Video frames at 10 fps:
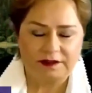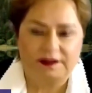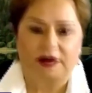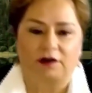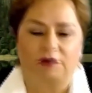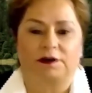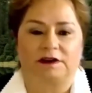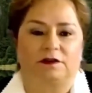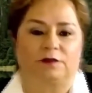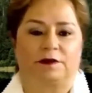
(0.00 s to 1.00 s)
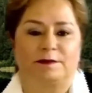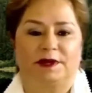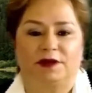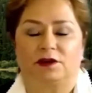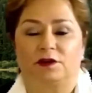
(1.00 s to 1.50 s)
be the conference of
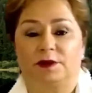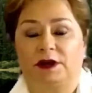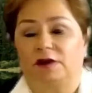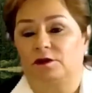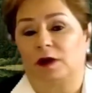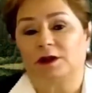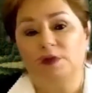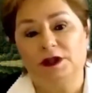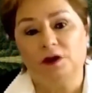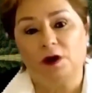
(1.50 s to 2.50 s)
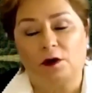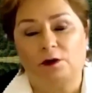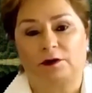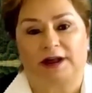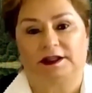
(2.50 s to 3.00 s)
ambition, because what we
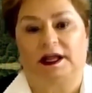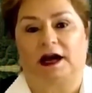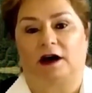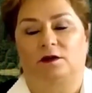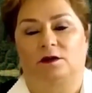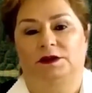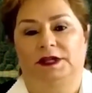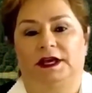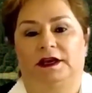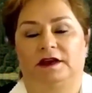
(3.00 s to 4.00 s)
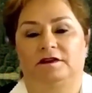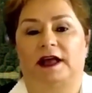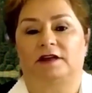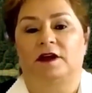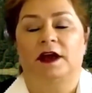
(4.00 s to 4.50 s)
know right now, Nick, is
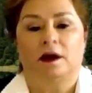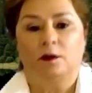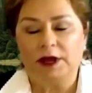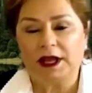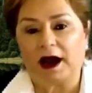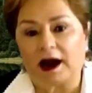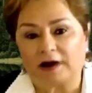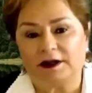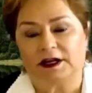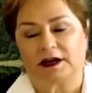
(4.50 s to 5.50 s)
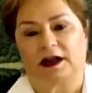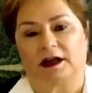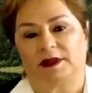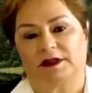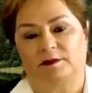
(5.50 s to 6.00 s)
that we are in a
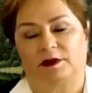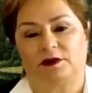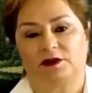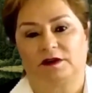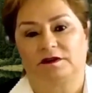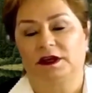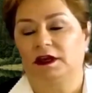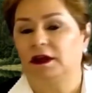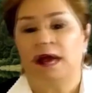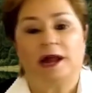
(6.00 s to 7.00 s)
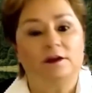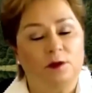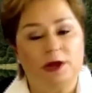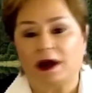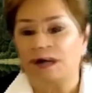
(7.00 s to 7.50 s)
climate emergency
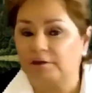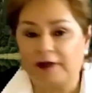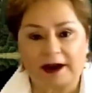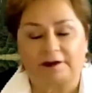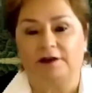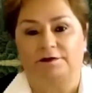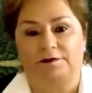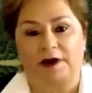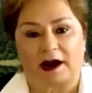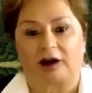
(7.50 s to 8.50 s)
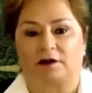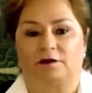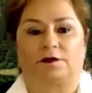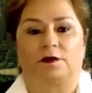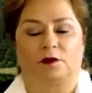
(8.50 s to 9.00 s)
and we are very
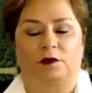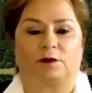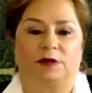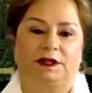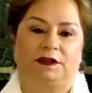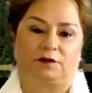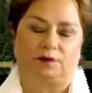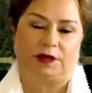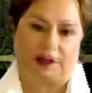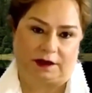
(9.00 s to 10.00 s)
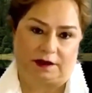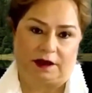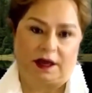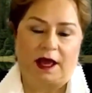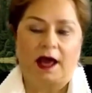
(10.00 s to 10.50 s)
far from where we need to be.
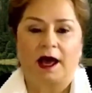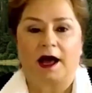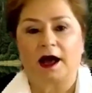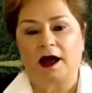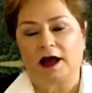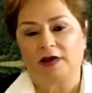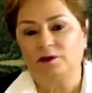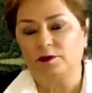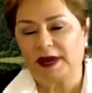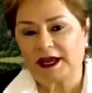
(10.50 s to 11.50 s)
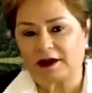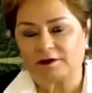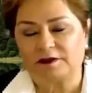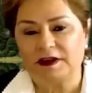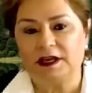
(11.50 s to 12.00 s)
As you may
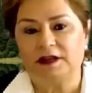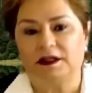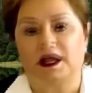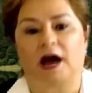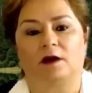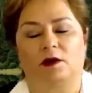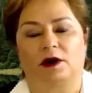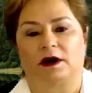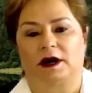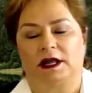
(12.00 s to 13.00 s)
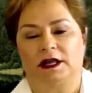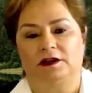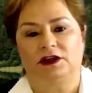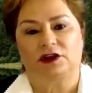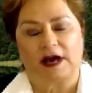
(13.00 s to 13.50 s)
have seen, our
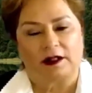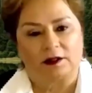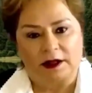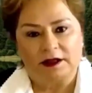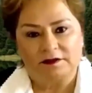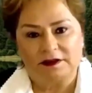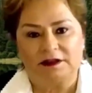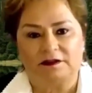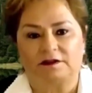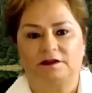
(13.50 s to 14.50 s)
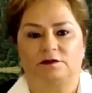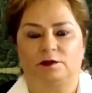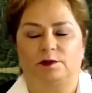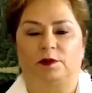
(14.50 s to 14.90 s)
initial synthesis